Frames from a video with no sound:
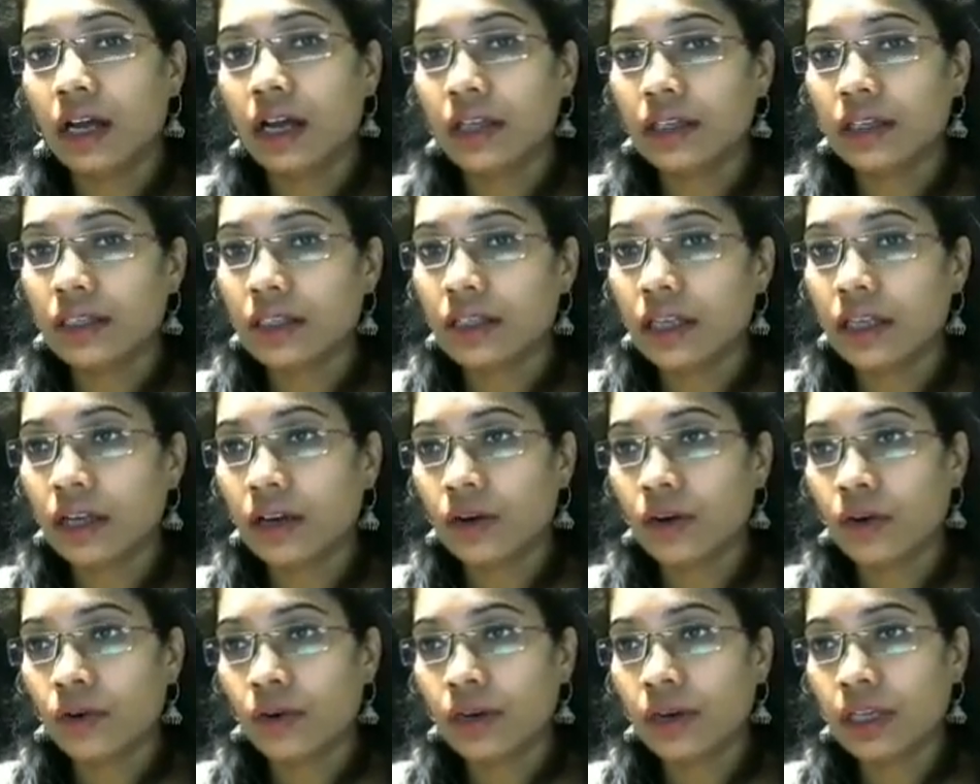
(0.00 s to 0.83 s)
These
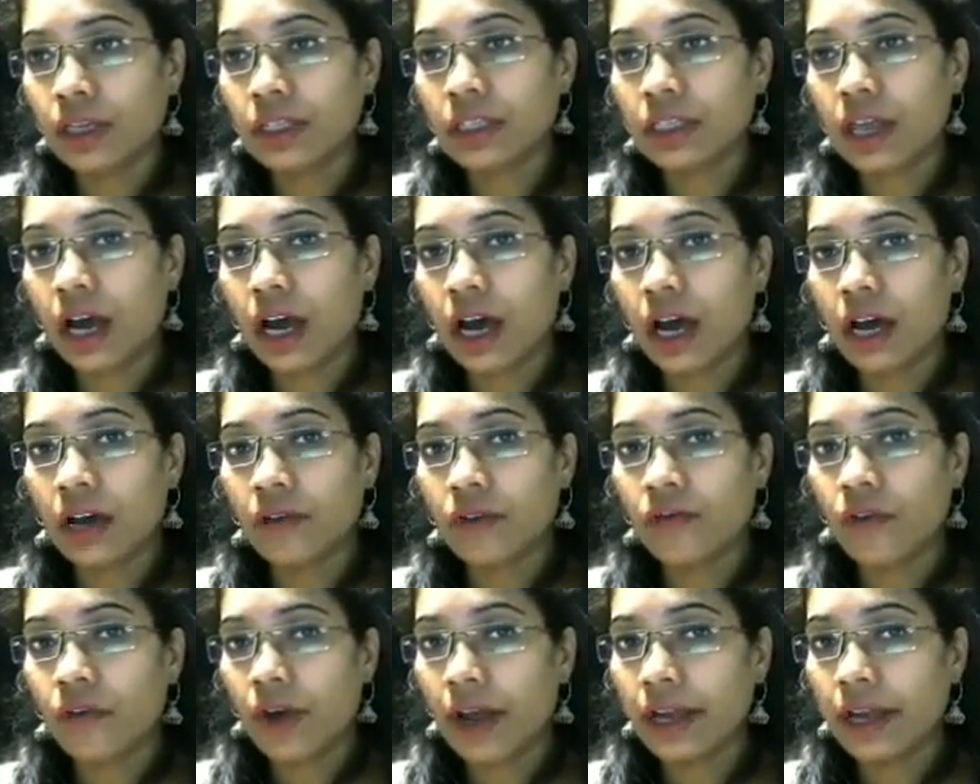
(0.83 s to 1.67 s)
colonies are
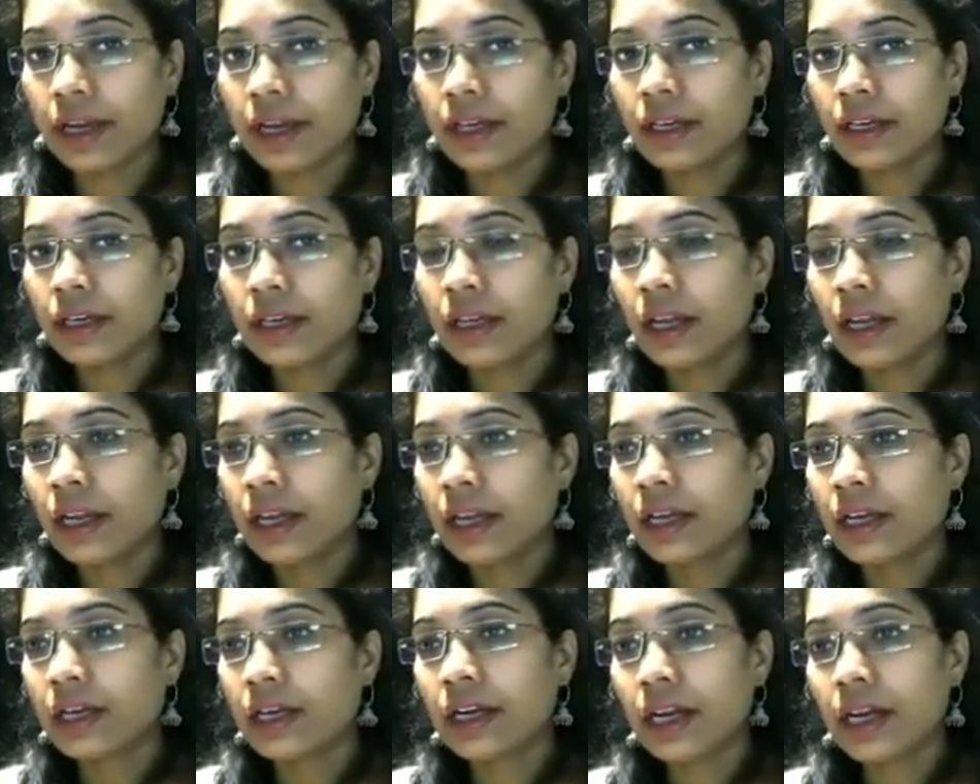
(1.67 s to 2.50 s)
white,
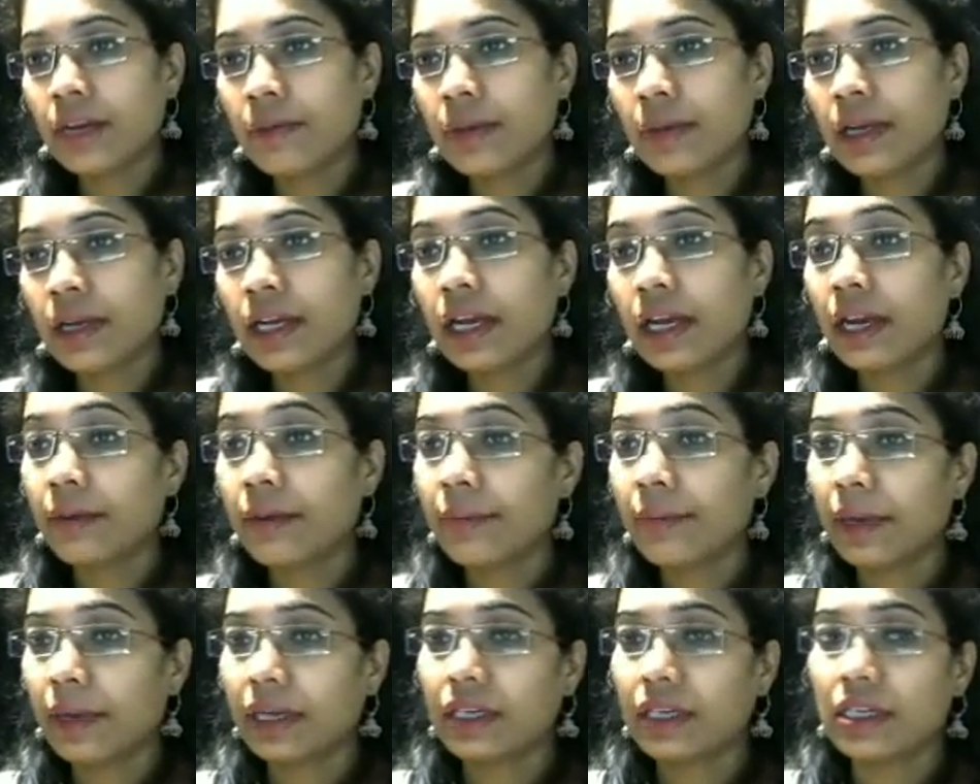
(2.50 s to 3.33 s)
creamy,
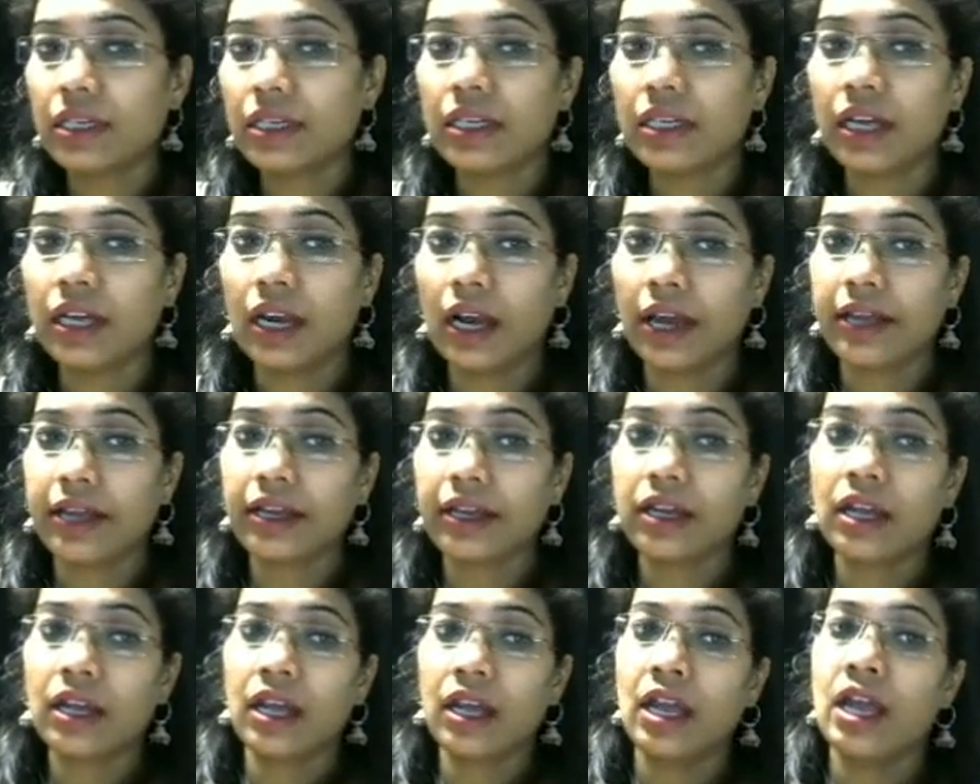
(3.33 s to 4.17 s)
and
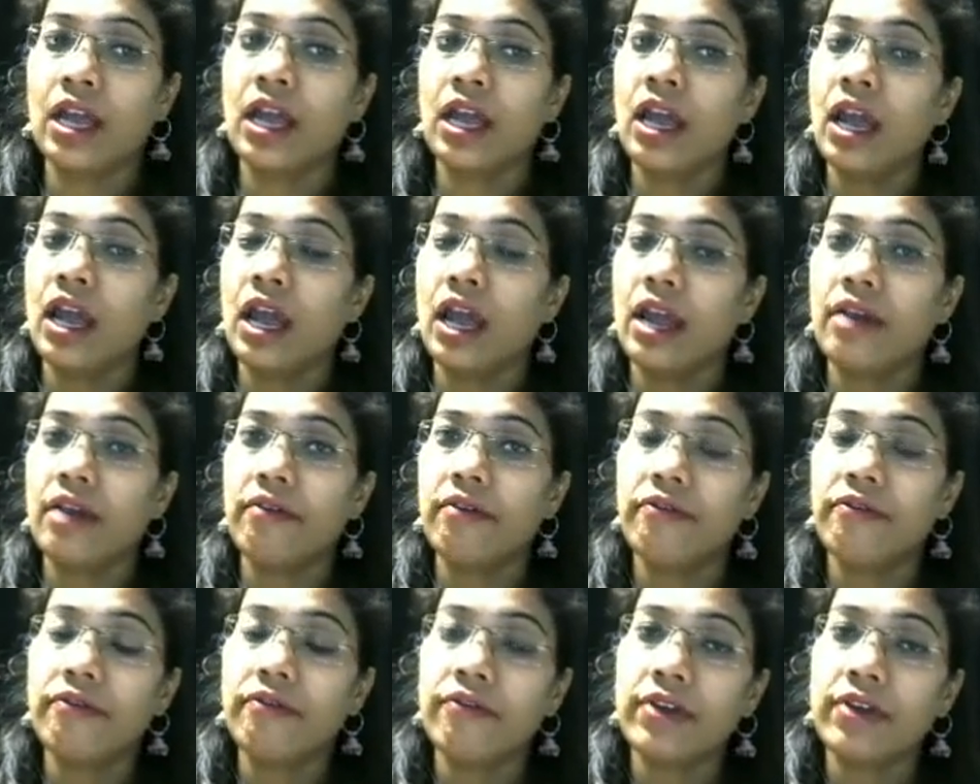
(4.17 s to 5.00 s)
bacteria-like.
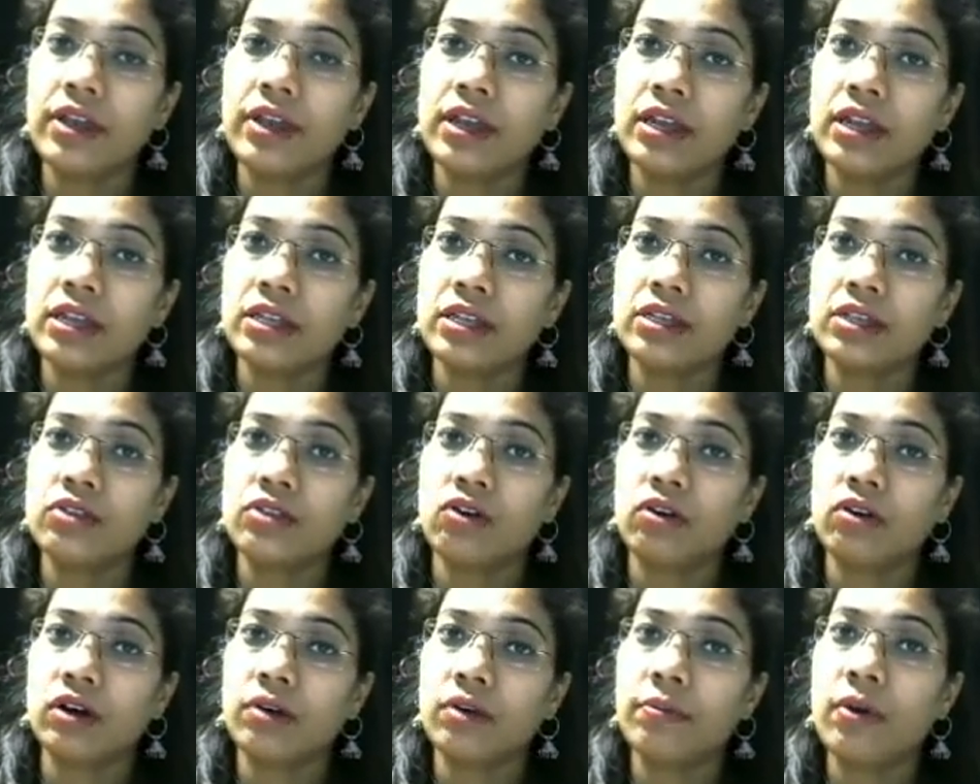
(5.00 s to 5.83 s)
If we
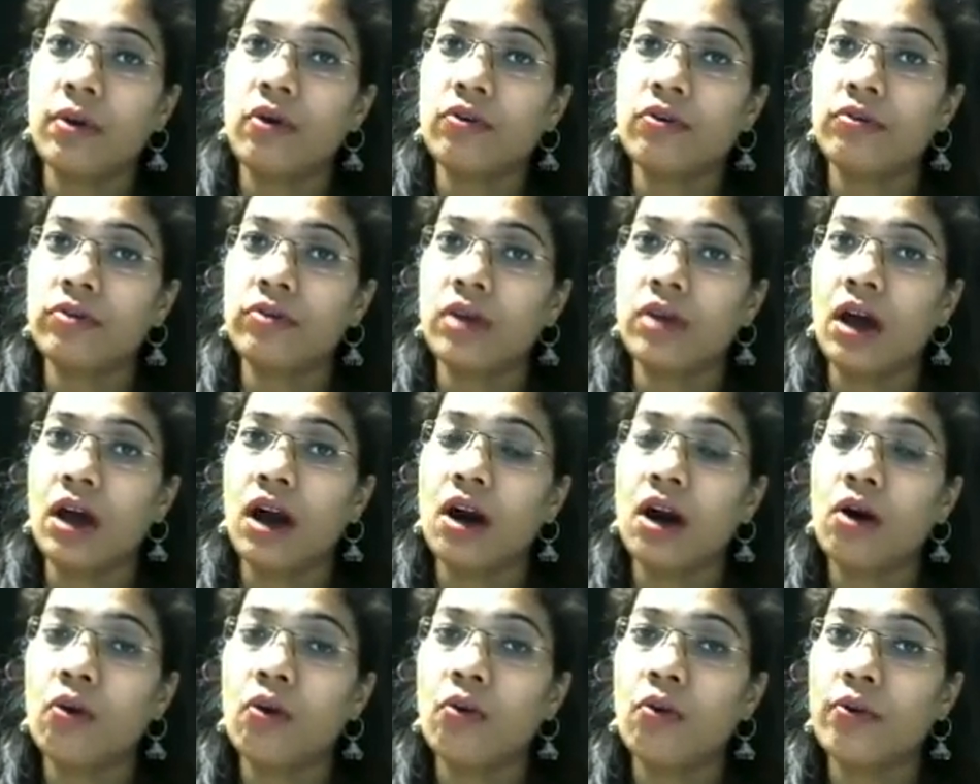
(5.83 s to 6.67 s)
talk about
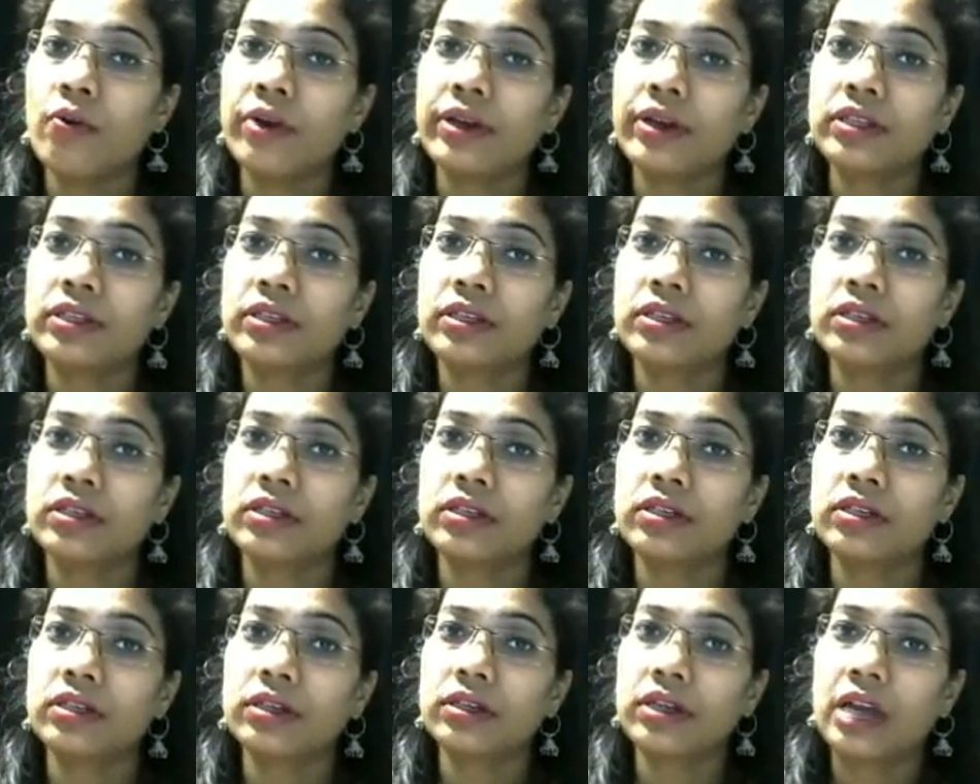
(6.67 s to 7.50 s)
how its
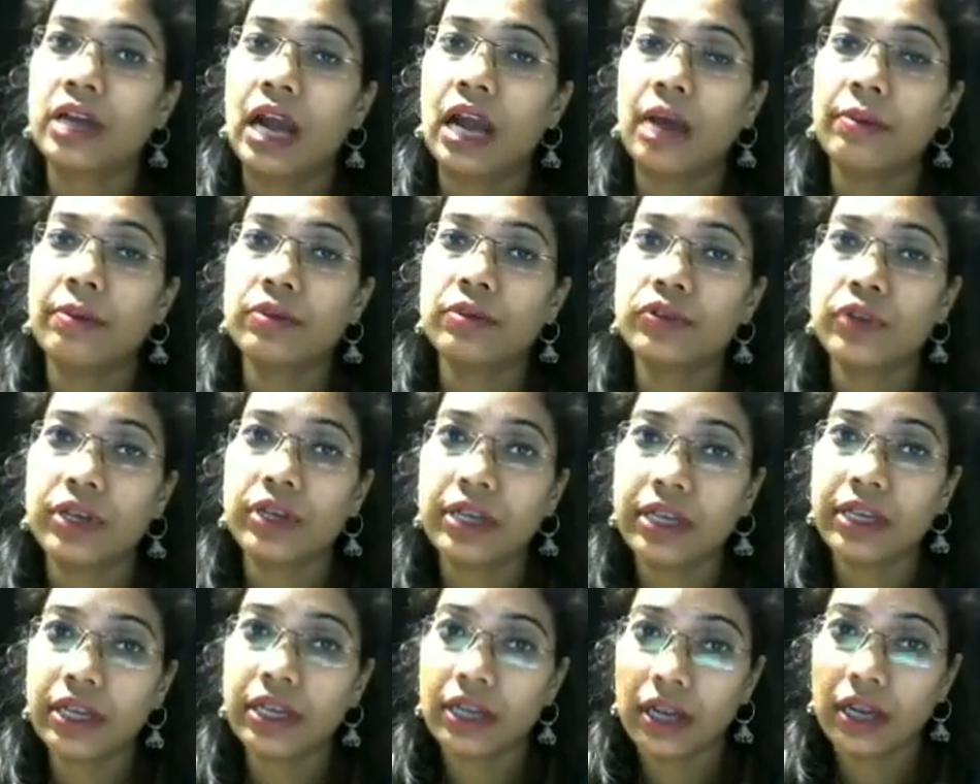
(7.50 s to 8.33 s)
gram
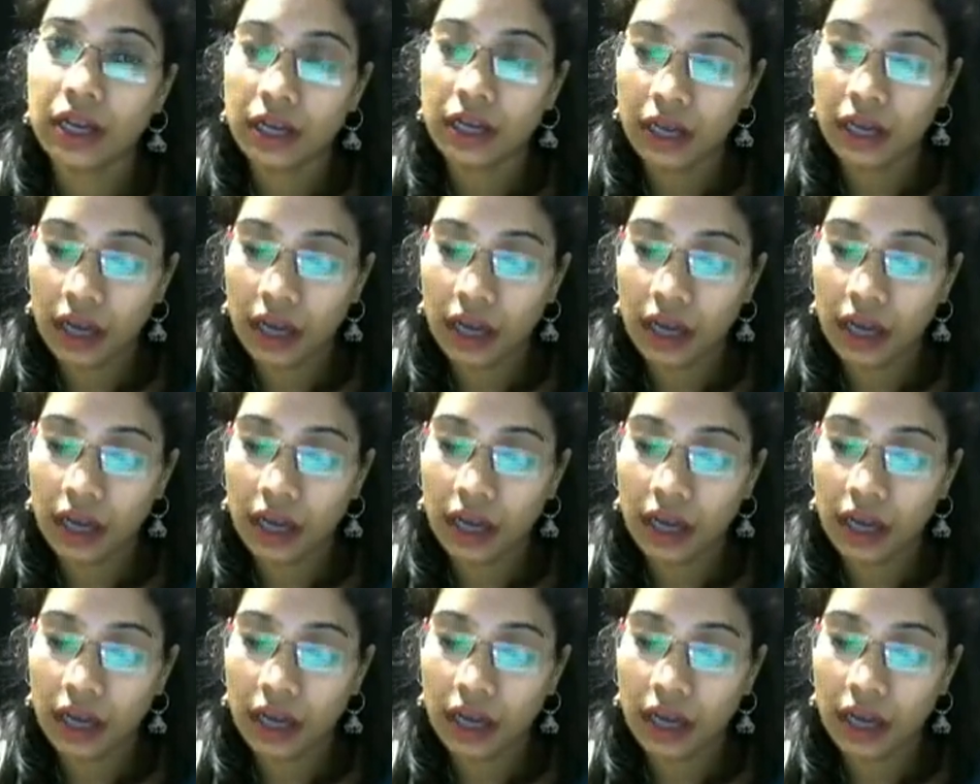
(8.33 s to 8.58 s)
staining